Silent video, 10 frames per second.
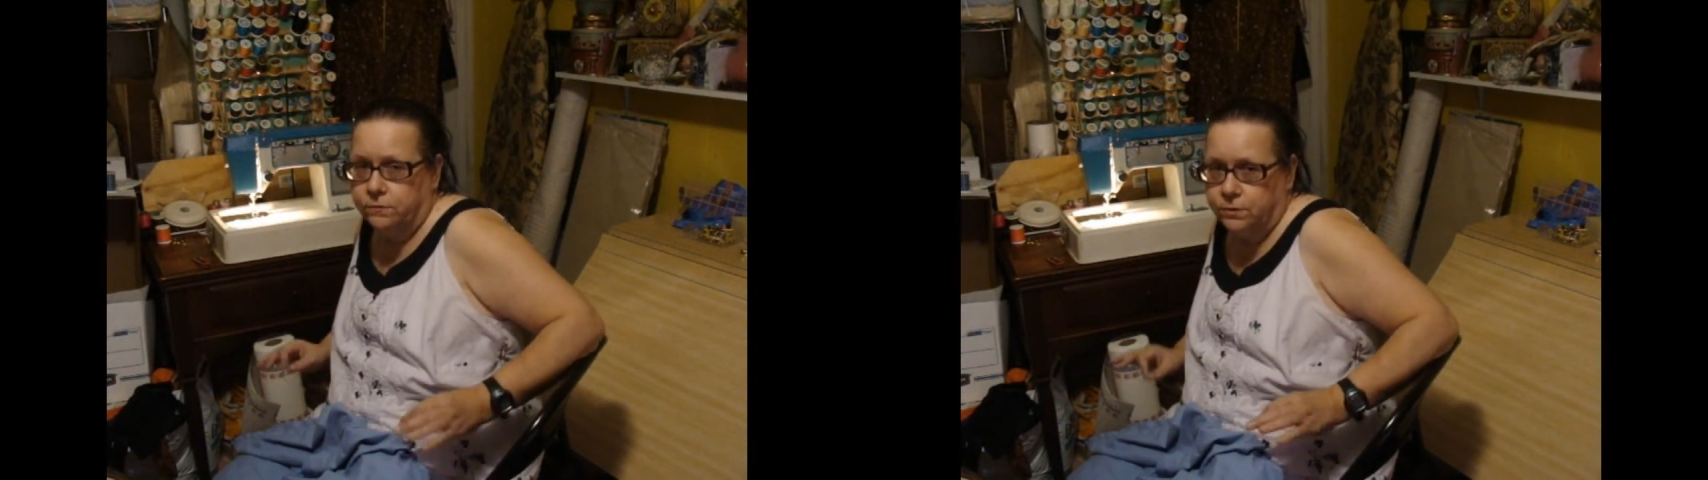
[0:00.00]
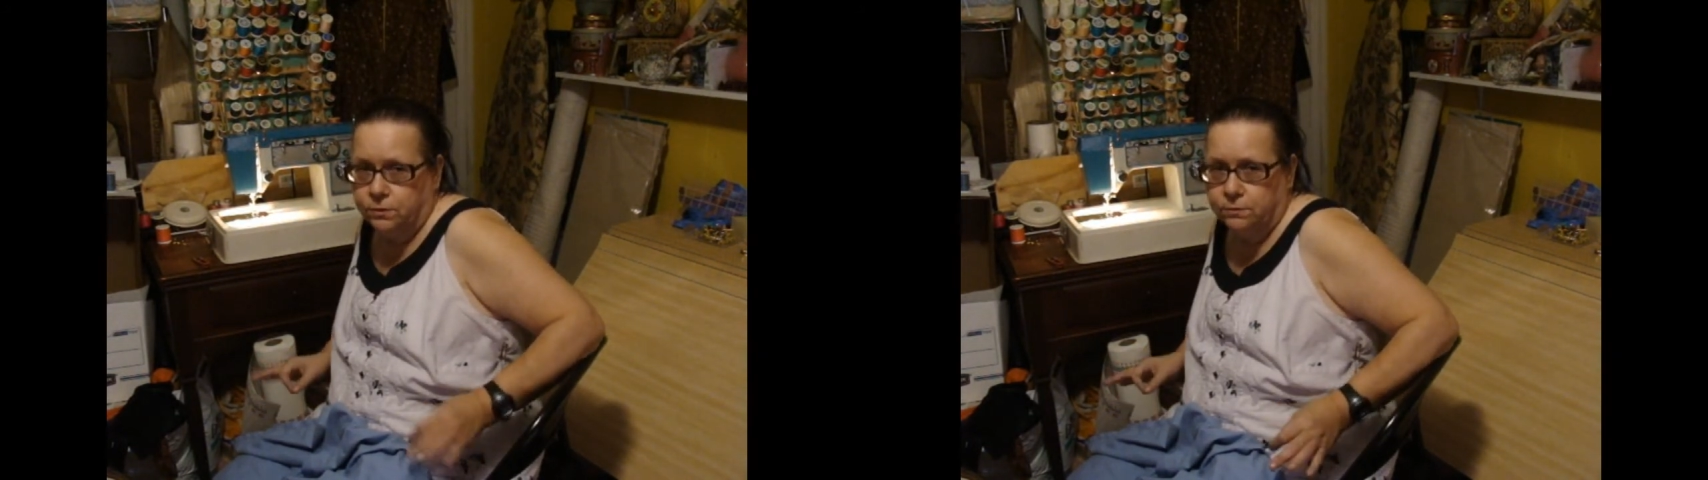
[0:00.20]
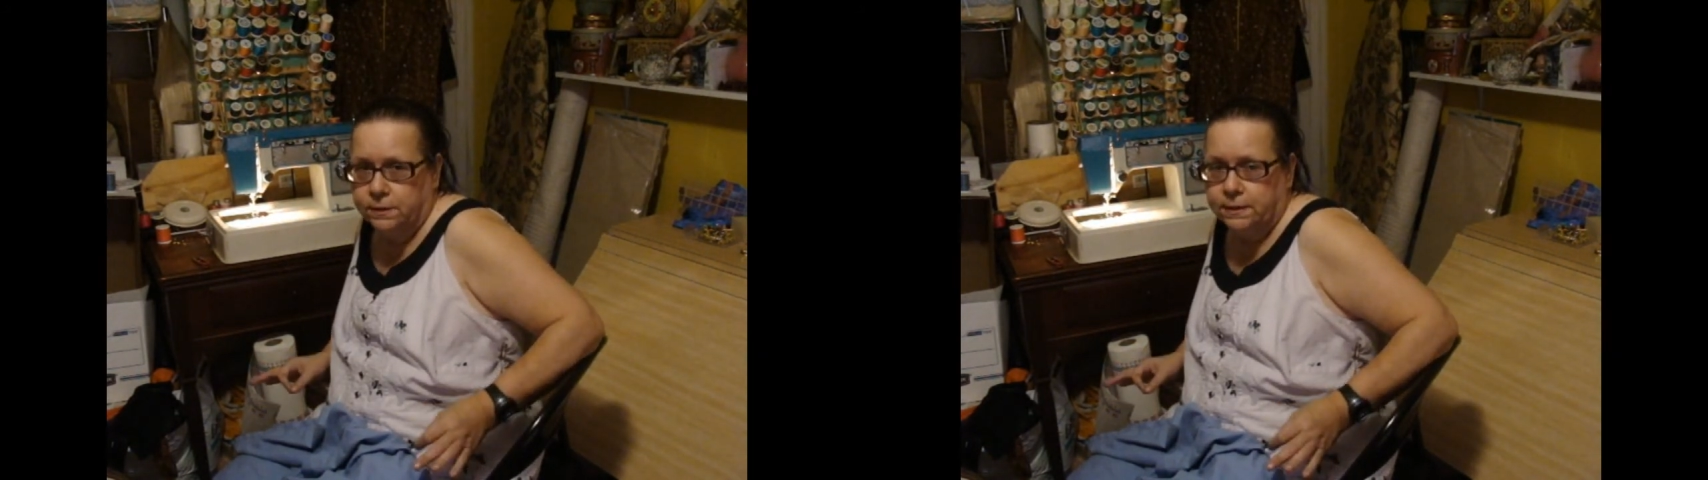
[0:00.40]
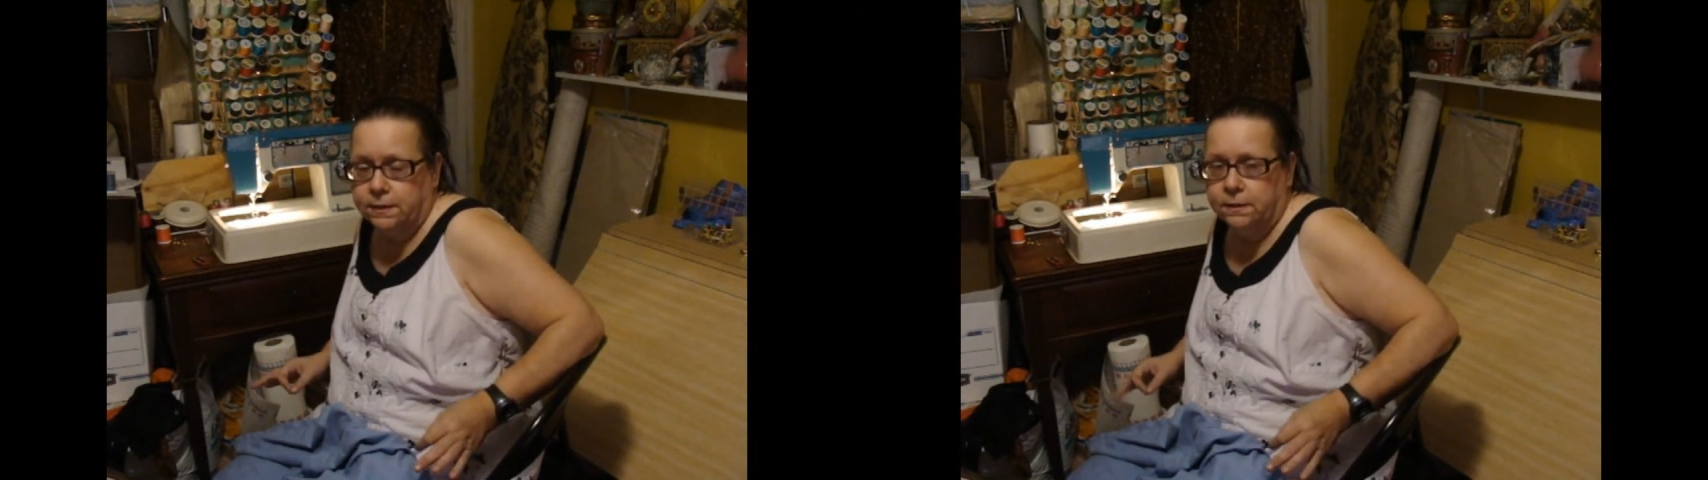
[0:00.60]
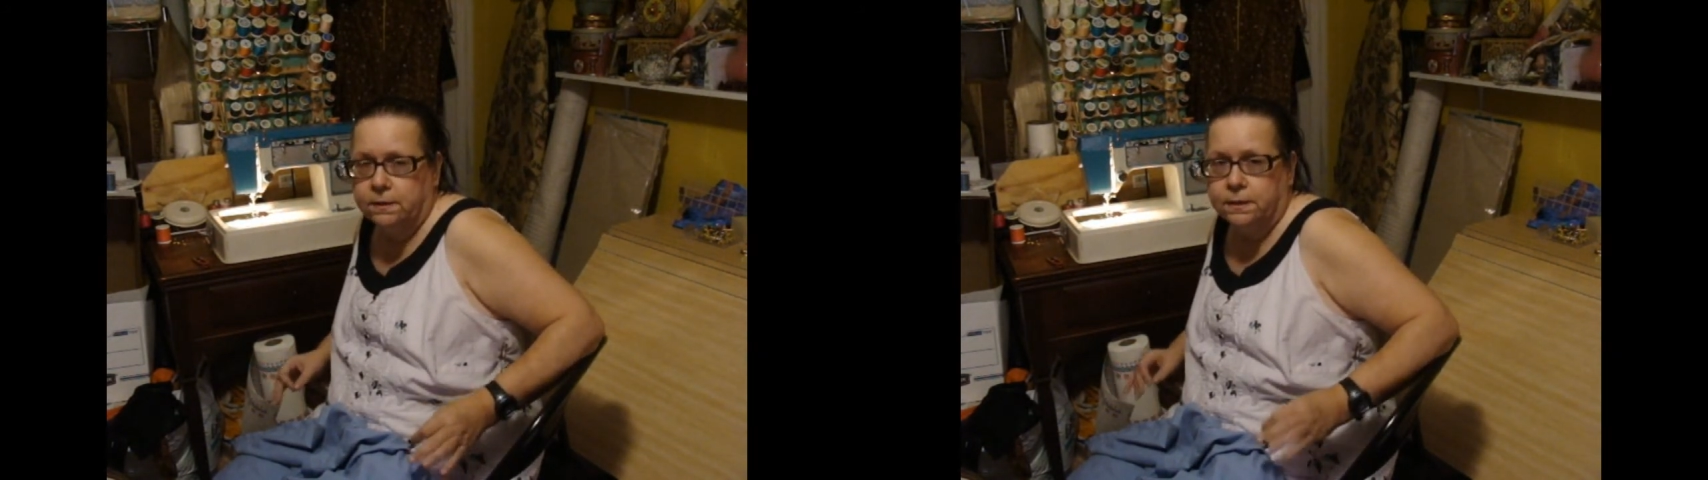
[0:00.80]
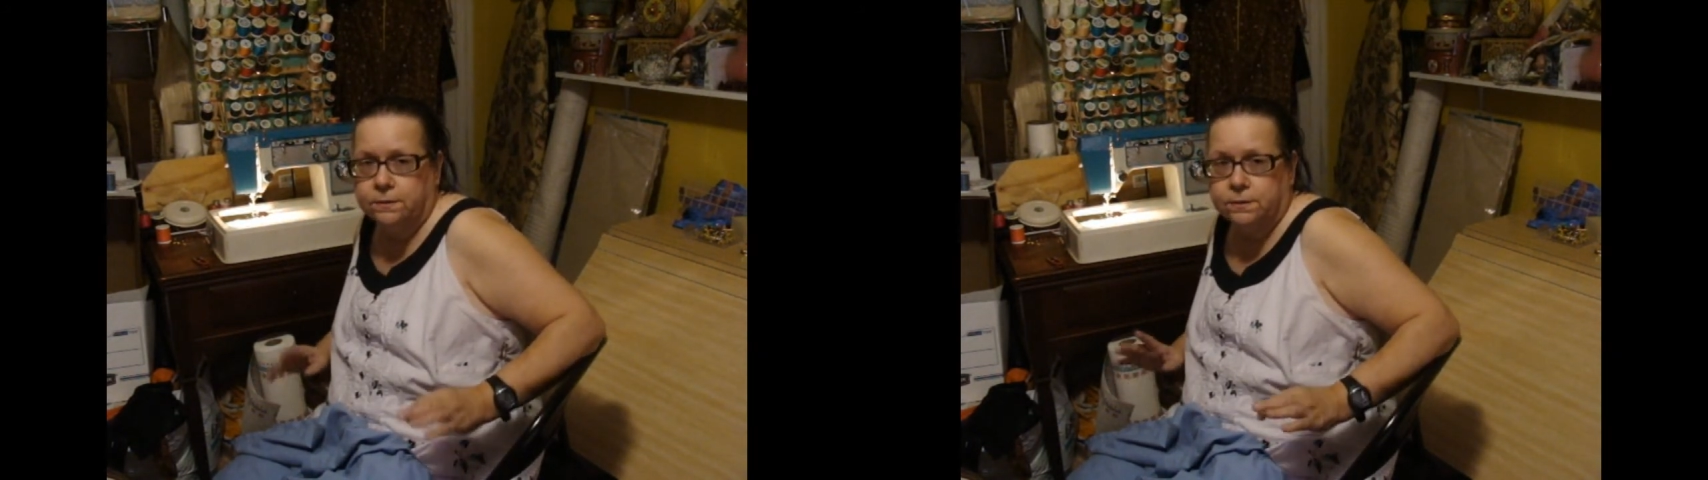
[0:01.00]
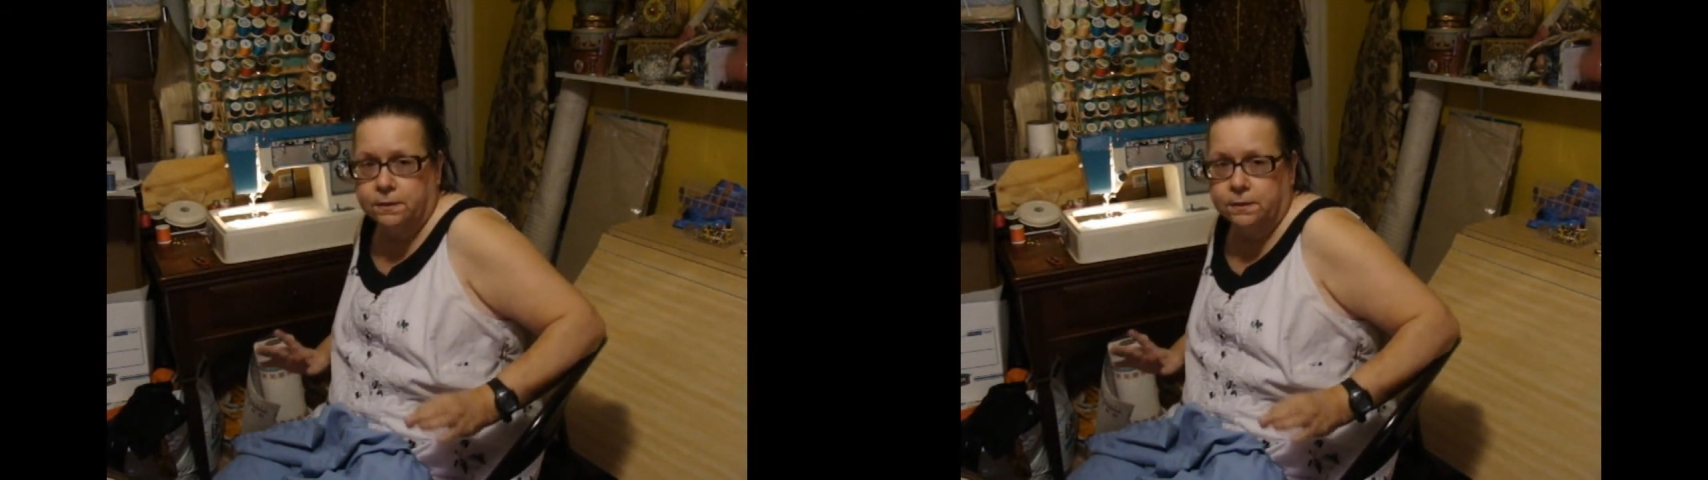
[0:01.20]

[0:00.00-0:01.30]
Too little is a